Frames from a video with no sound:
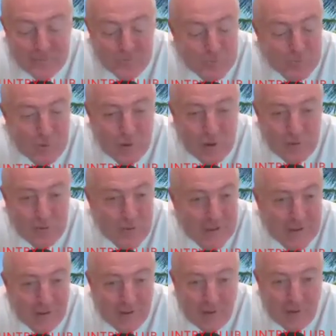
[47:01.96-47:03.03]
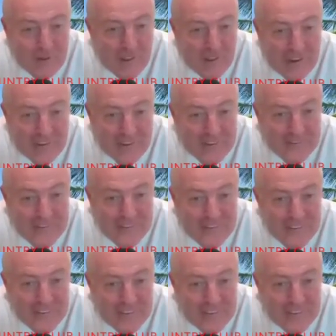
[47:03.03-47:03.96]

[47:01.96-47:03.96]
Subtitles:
boy, it would make it a whole lot easier.